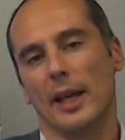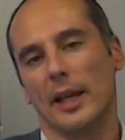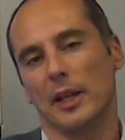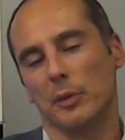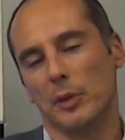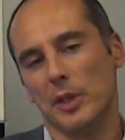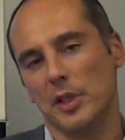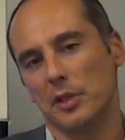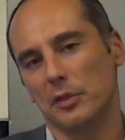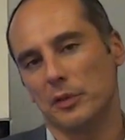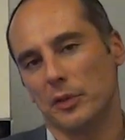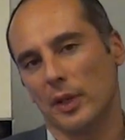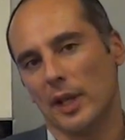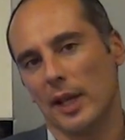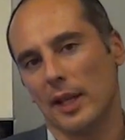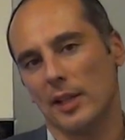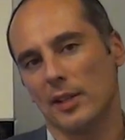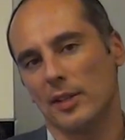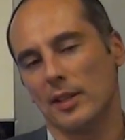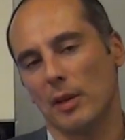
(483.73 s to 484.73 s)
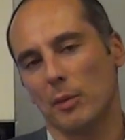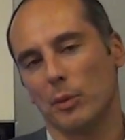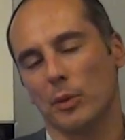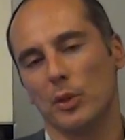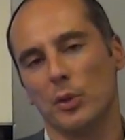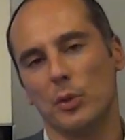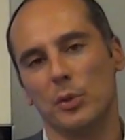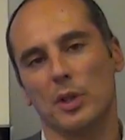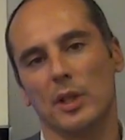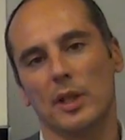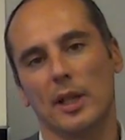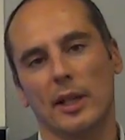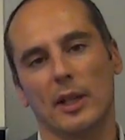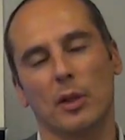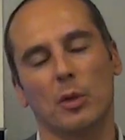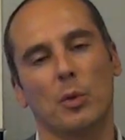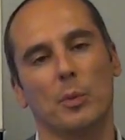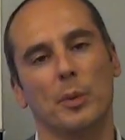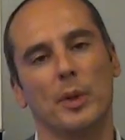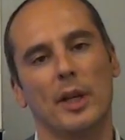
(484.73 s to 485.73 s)
And the reason for that is that we're using that
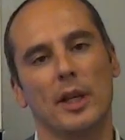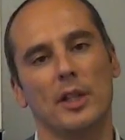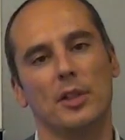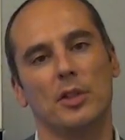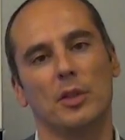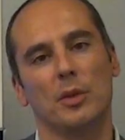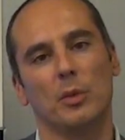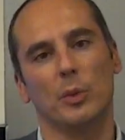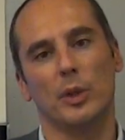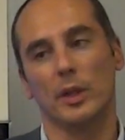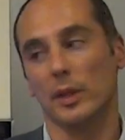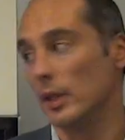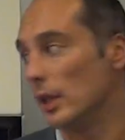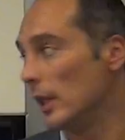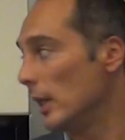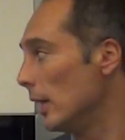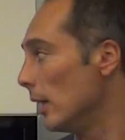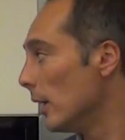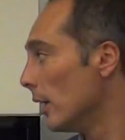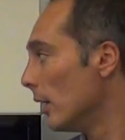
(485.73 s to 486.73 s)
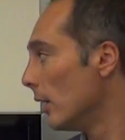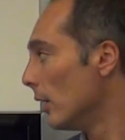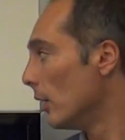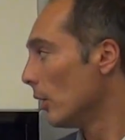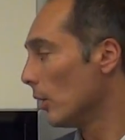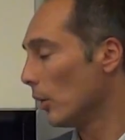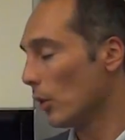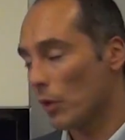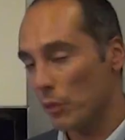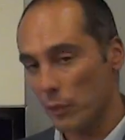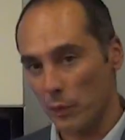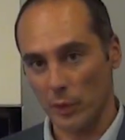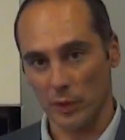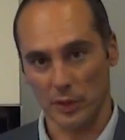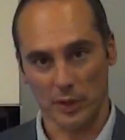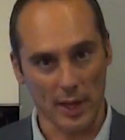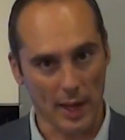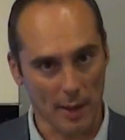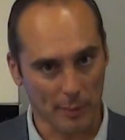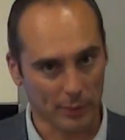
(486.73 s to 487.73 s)
in combination with the Loved
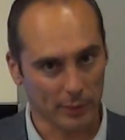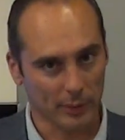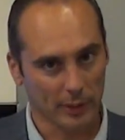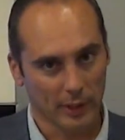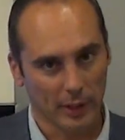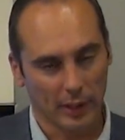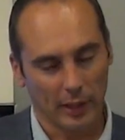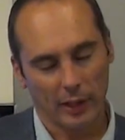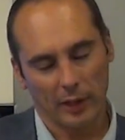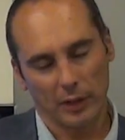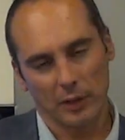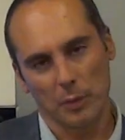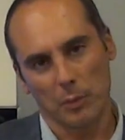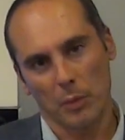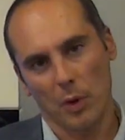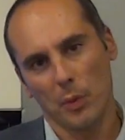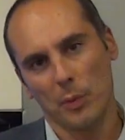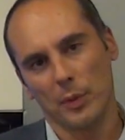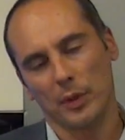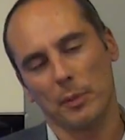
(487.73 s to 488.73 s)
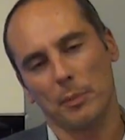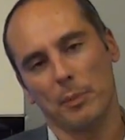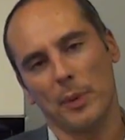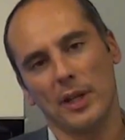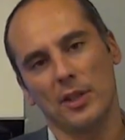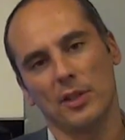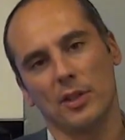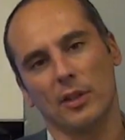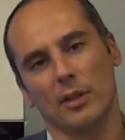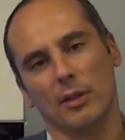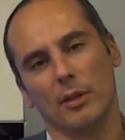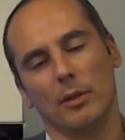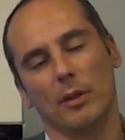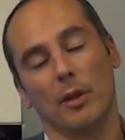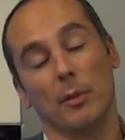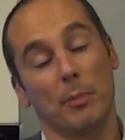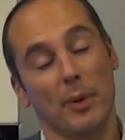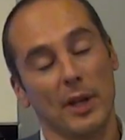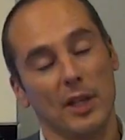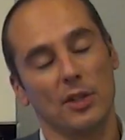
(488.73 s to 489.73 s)
Ones app. The moment a
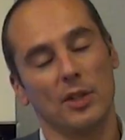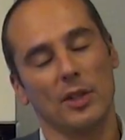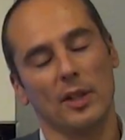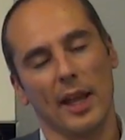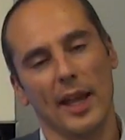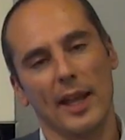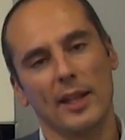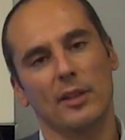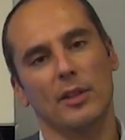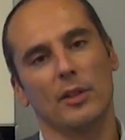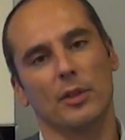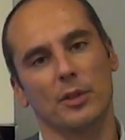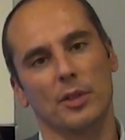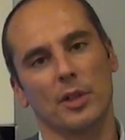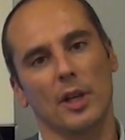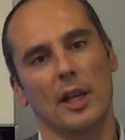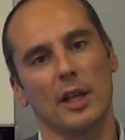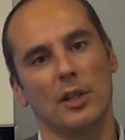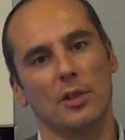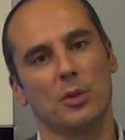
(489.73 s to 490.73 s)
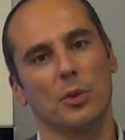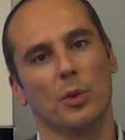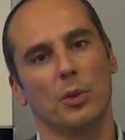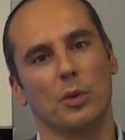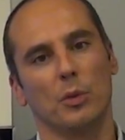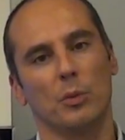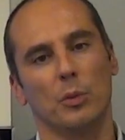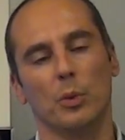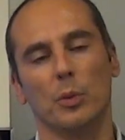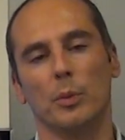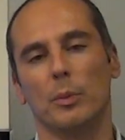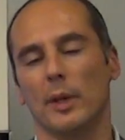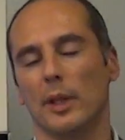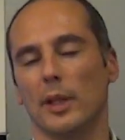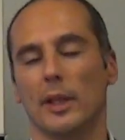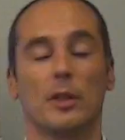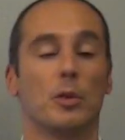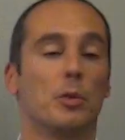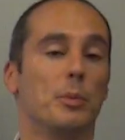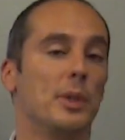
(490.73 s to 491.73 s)
patient, a patient enters a certain room,
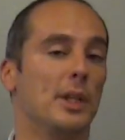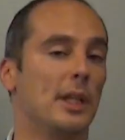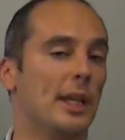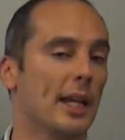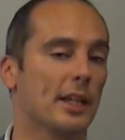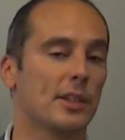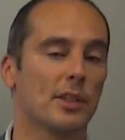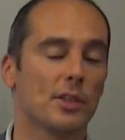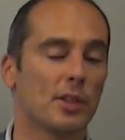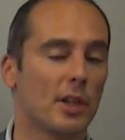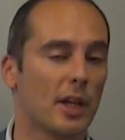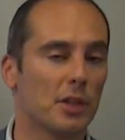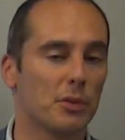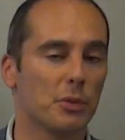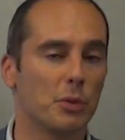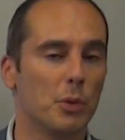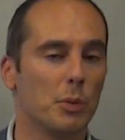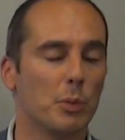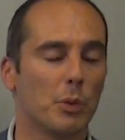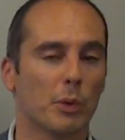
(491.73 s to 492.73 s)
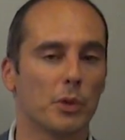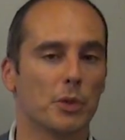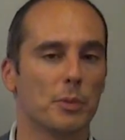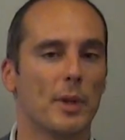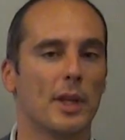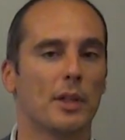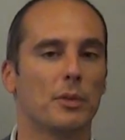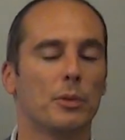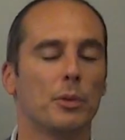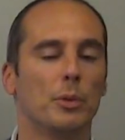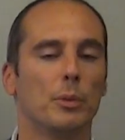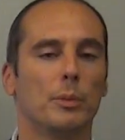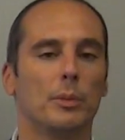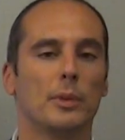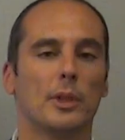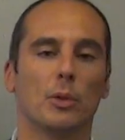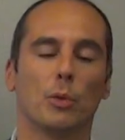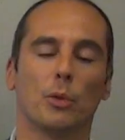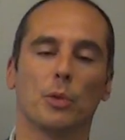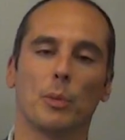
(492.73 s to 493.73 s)
and it could be the exercise room or his
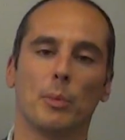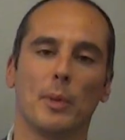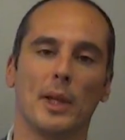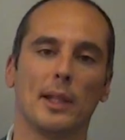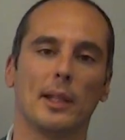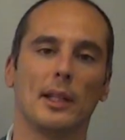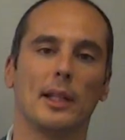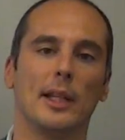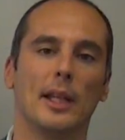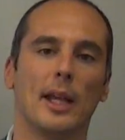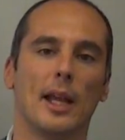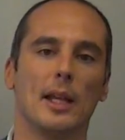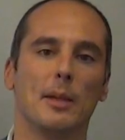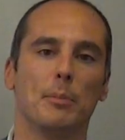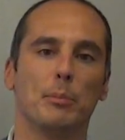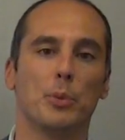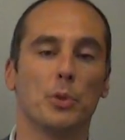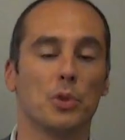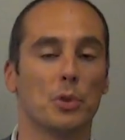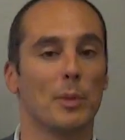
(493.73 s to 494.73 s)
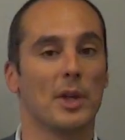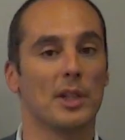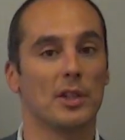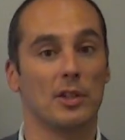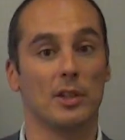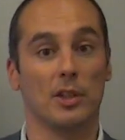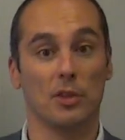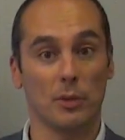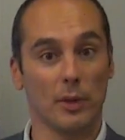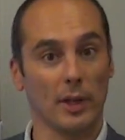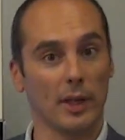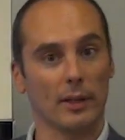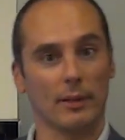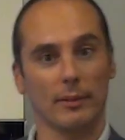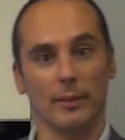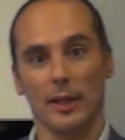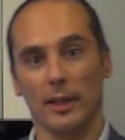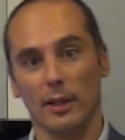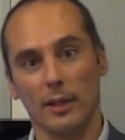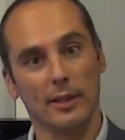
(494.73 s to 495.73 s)
bedroom, then automatically a push message is
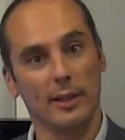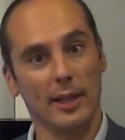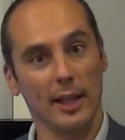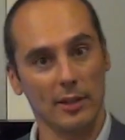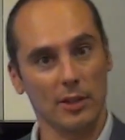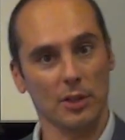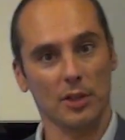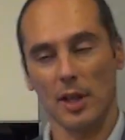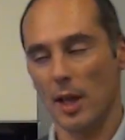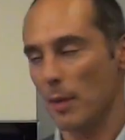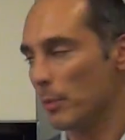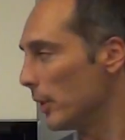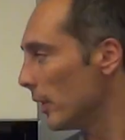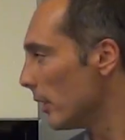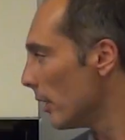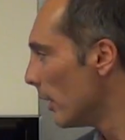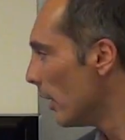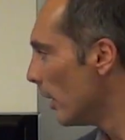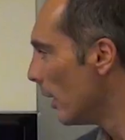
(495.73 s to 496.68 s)
triggered. And that just happened.